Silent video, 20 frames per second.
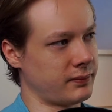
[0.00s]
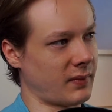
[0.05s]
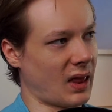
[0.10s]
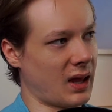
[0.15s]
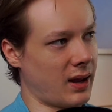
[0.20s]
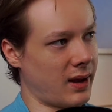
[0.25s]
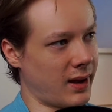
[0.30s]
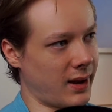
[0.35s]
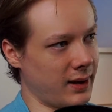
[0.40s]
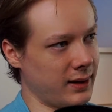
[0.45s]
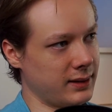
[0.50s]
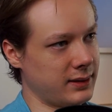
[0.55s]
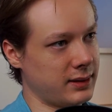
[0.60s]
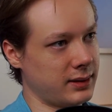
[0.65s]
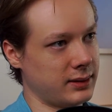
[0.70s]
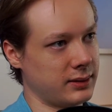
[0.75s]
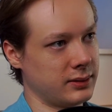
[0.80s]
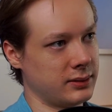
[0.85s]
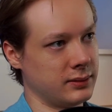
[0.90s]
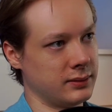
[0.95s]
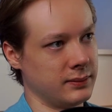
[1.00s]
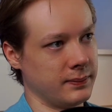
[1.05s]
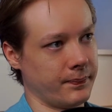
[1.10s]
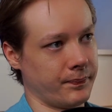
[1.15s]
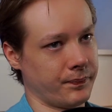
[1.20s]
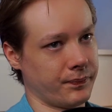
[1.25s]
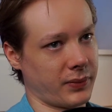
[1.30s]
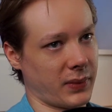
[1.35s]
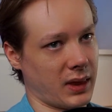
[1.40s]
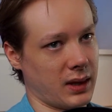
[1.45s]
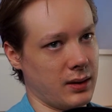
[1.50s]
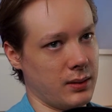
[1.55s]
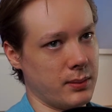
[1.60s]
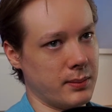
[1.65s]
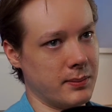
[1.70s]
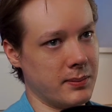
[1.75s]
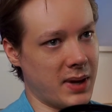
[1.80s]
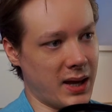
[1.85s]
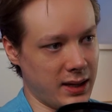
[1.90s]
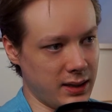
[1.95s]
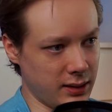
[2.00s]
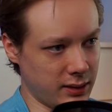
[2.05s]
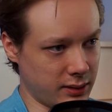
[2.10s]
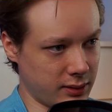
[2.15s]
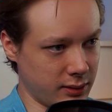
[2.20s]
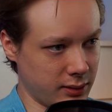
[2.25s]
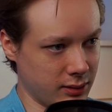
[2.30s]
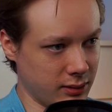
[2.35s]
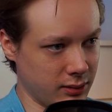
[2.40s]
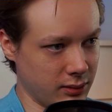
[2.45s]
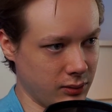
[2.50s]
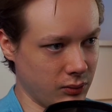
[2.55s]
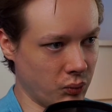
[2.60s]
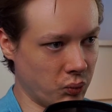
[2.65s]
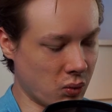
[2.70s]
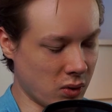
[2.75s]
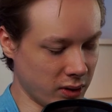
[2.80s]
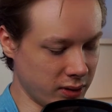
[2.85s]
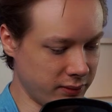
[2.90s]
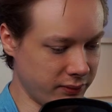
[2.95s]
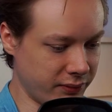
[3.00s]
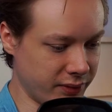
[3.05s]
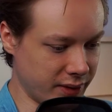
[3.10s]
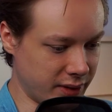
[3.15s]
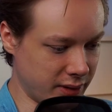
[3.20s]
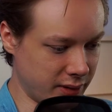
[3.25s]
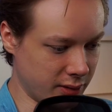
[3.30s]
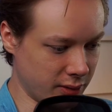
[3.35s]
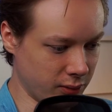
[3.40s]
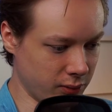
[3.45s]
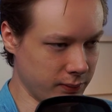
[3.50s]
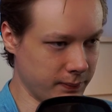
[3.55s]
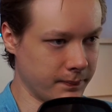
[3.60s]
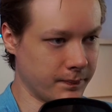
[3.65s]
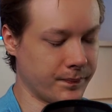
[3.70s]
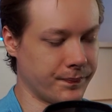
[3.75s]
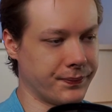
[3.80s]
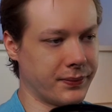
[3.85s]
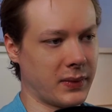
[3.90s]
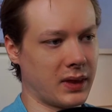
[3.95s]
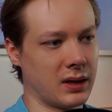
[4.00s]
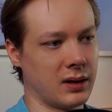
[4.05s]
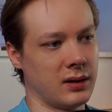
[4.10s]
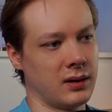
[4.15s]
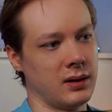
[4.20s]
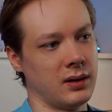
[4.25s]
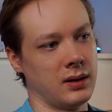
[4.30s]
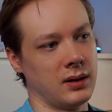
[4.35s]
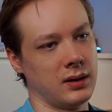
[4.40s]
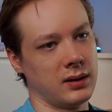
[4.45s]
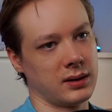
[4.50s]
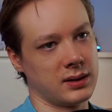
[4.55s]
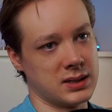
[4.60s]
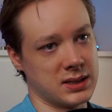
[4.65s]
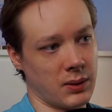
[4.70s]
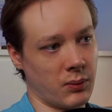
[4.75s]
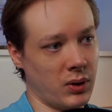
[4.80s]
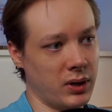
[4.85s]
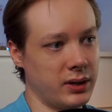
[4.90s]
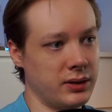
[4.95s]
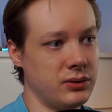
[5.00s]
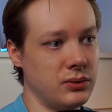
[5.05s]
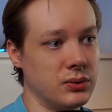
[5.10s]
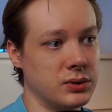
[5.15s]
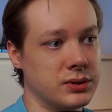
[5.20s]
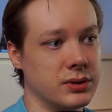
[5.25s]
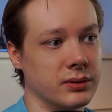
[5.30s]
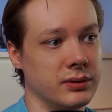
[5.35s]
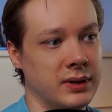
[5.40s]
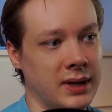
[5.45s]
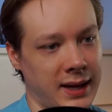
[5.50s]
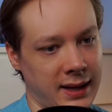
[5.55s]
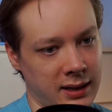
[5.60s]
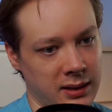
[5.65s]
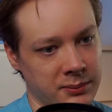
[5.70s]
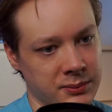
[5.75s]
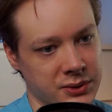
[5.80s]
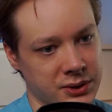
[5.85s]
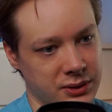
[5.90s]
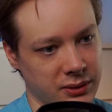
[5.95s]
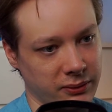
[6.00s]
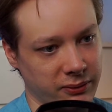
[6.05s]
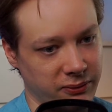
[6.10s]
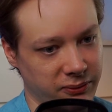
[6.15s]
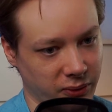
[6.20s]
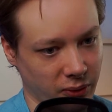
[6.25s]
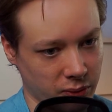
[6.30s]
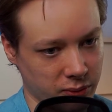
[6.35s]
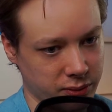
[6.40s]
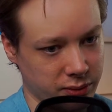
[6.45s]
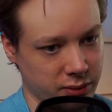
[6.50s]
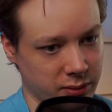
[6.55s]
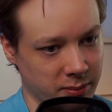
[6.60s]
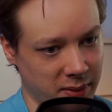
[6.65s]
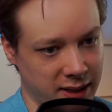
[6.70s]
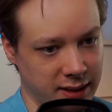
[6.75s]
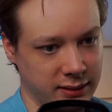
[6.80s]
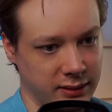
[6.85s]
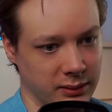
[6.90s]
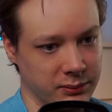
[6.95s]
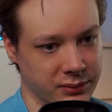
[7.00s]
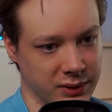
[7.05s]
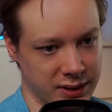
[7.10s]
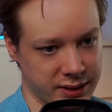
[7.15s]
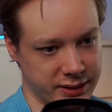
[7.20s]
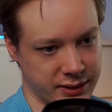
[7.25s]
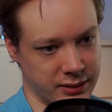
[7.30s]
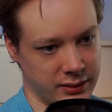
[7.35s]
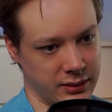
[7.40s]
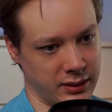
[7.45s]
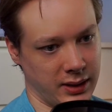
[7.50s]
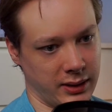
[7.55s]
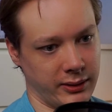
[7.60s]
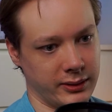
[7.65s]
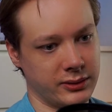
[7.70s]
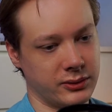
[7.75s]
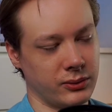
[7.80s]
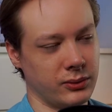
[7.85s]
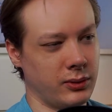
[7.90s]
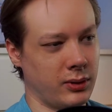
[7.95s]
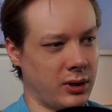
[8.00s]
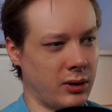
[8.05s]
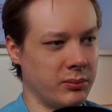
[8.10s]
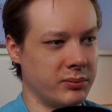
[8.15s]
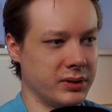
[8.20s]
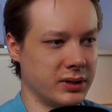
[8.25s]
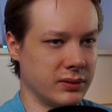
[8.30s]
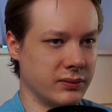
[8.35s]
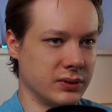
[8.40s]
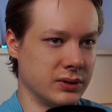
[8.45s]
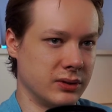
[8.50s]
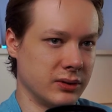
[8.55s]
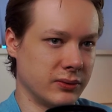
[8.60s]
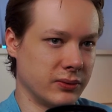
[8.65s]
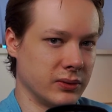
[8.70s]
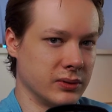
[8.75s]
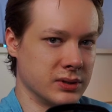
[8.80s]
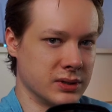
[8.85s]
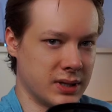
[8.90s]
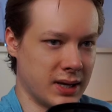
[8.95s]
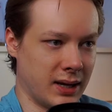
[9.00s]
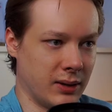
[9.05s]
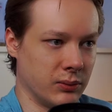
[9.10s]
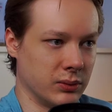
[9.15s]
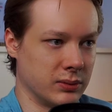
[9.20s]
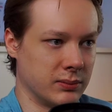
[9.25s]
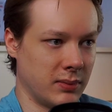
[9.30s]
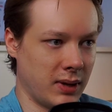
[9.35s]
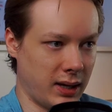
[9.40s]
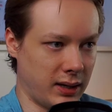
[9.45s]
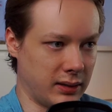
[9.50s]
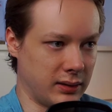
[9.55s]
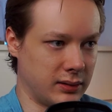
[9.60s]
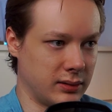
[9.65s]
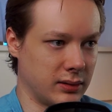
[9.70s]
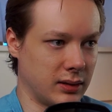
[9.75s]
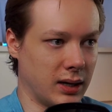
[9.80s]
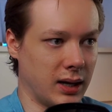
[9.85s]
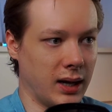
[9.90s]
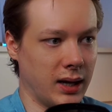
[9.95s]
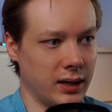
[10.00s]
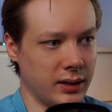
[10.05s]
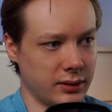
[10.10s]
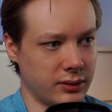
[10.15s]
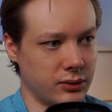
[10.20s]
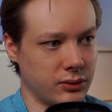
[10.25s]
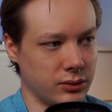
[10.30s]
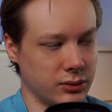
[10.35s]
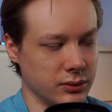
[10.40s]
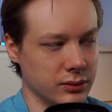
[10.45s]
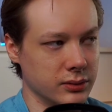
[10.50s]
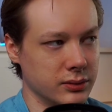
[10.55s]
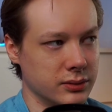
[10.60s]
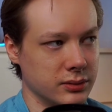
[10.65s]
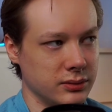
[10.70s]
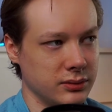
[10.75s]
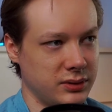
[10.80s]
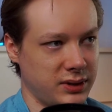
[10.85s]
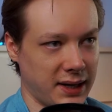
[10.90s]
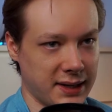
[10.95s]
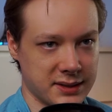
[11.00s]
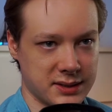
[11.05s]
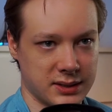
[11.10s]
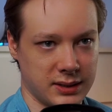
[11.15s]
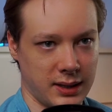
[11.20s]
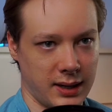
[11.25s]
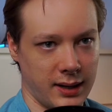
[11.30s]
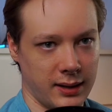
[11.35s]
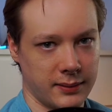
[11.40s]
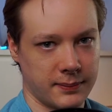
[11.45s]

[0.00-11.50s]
I can make one video, because I want to use their names to further make them listen. Now, I don't know how big of a difference that would make. I could test that